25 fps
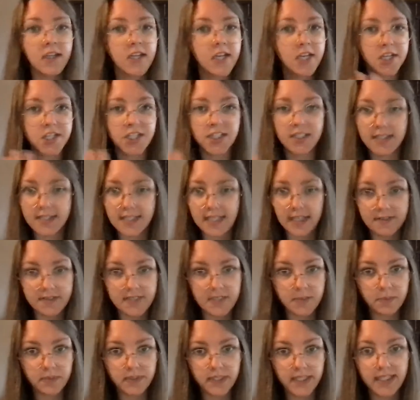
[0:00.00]
she doesn't have a
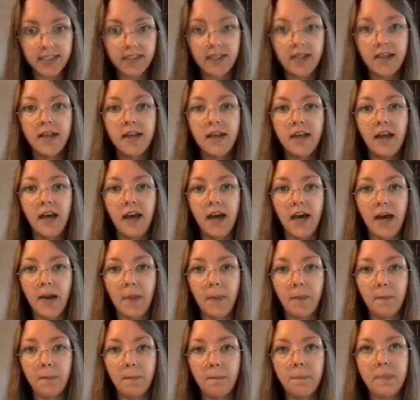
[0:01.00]
split,
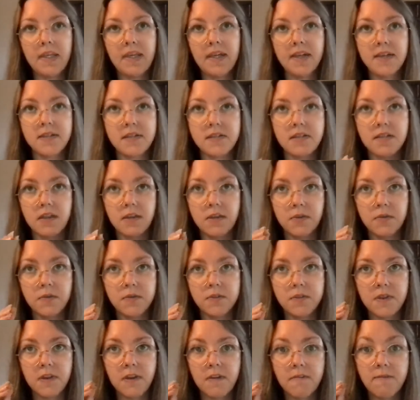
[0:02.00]
because
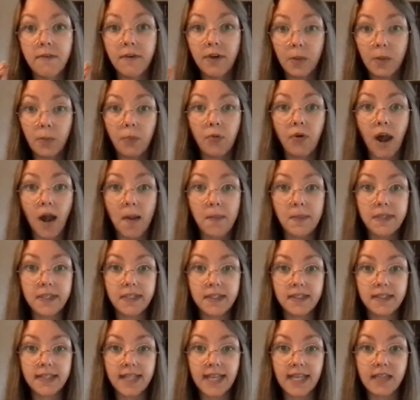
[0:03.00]
those very
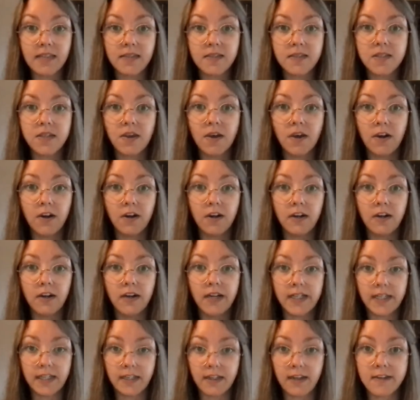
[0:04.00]
prominent gates are
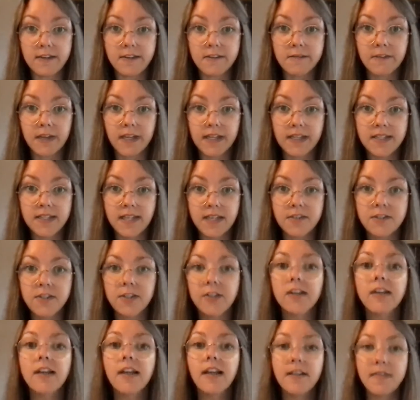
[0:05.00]
in an undefined
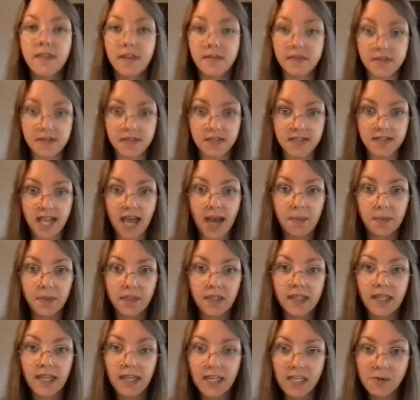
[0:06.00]
center, that this is
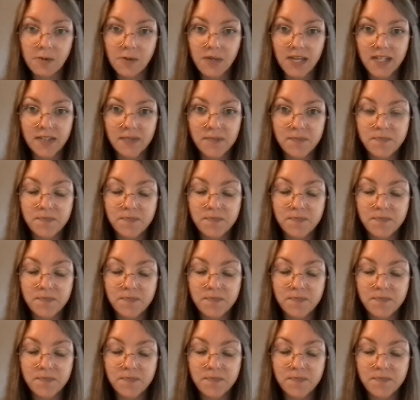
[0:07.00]
happening anyway.